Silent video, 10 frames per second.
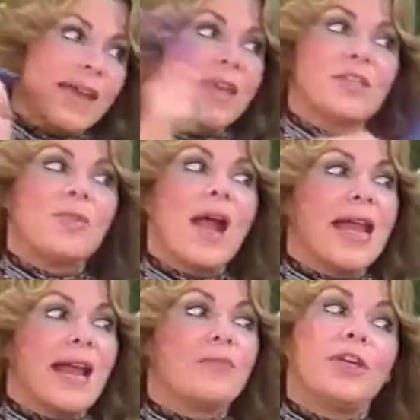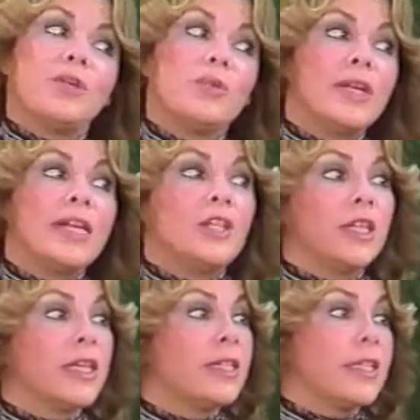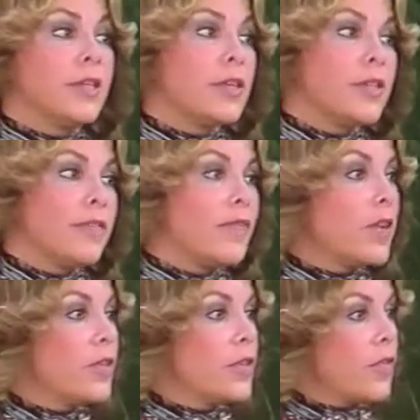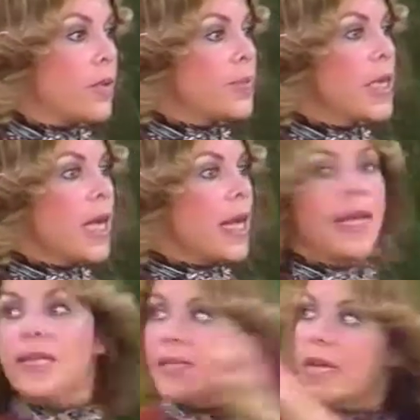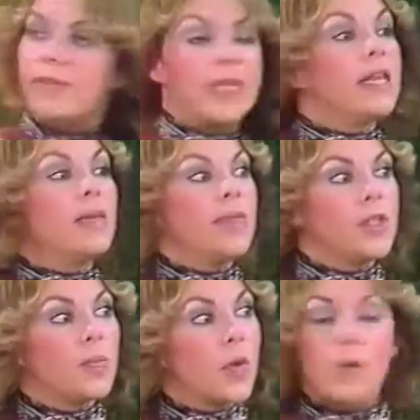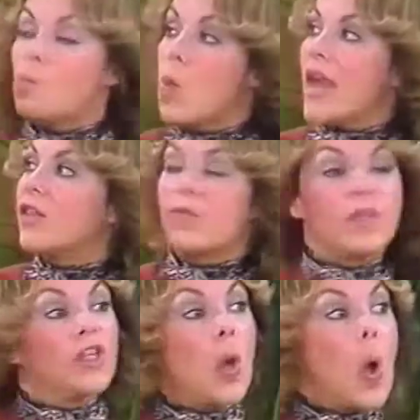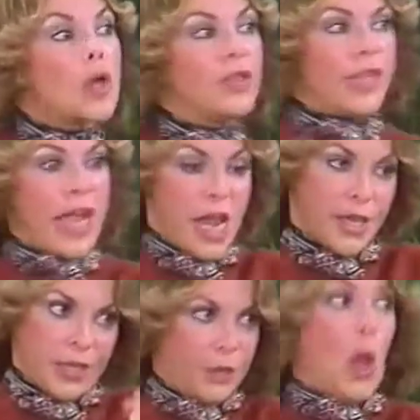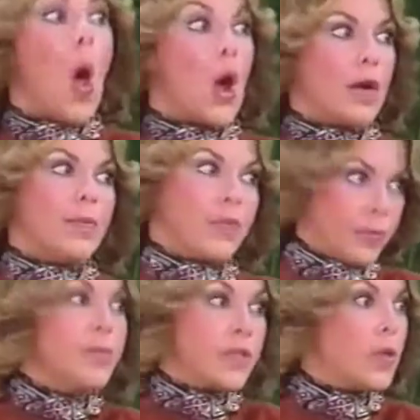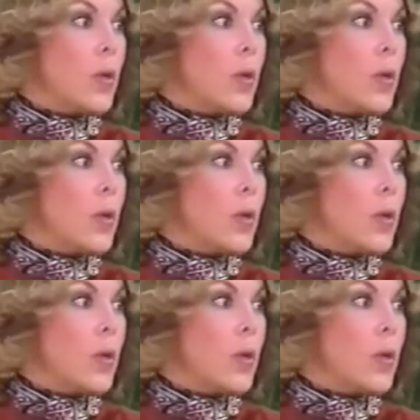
He's right, Henry. You really should consider using vigorous verbs. Like, instead of saying that Mr. Morton went through the door, you say he stormed through the